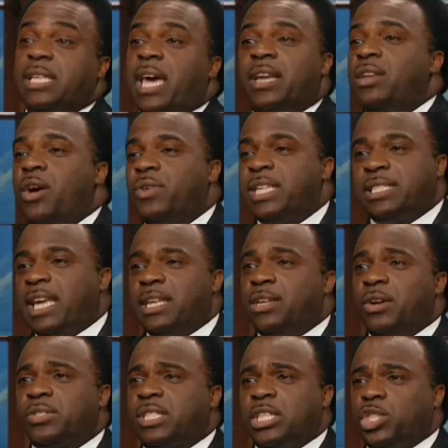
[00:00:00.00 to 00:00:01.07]
saying, no, this ain't
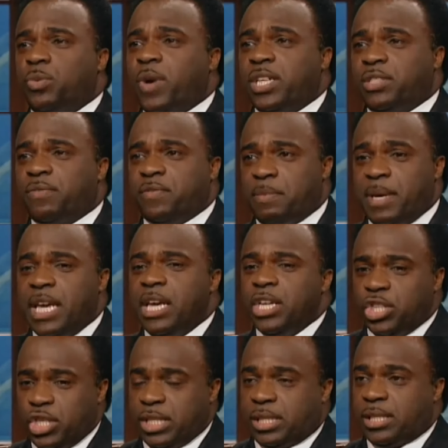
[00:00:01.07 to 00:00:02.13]
no situation for me.
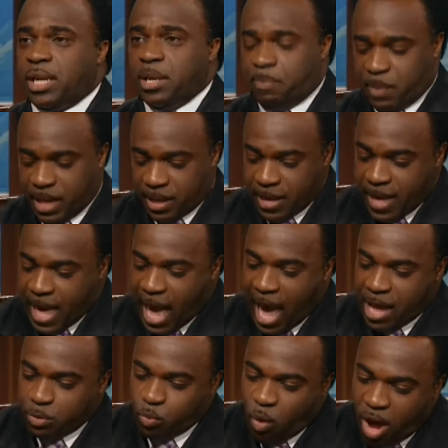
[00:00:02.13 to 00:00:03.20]
She's sleeping.
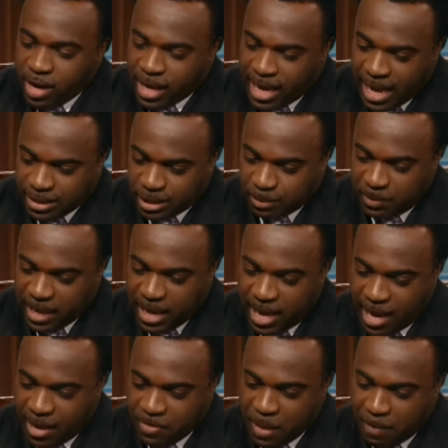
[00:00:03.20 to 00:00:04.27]
And what gets me
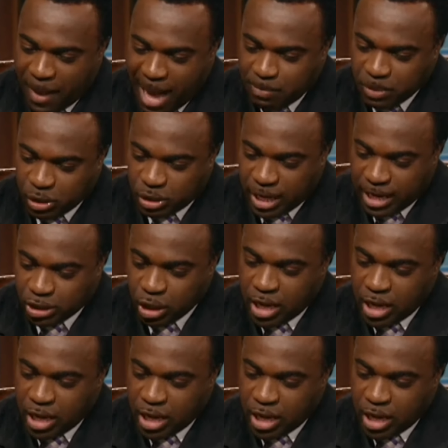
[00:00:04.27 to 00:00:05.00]
here, the Bible says